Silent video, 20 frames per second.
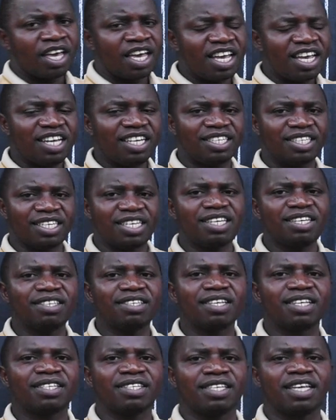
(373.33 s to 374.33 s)
it is
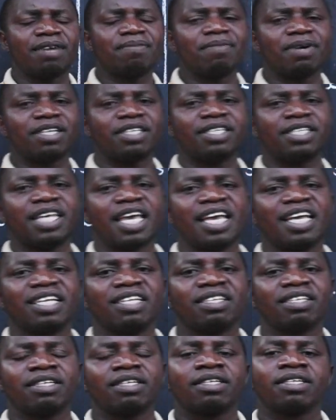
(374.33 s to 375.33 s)
the same as
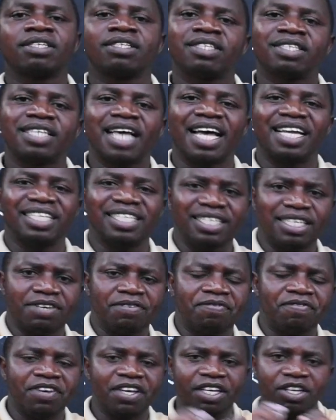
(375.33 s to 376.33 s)
saying
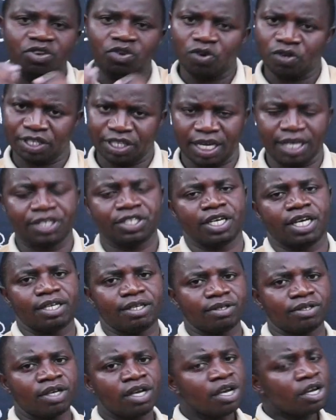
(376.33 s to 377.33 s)
scientific notation.
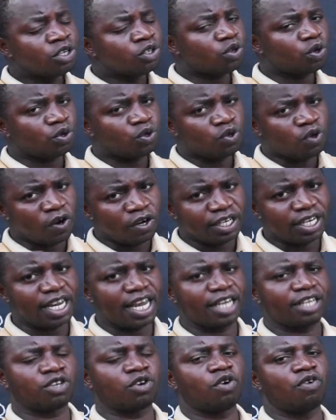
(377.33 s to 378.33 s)
So don't
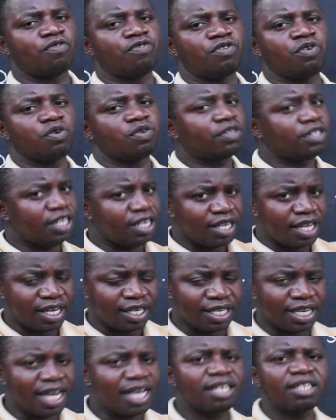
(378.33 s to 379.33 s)
get confused in the
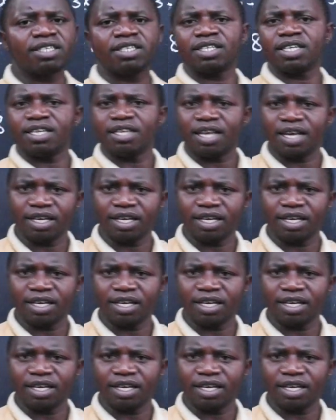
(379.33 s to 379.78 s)
test, in the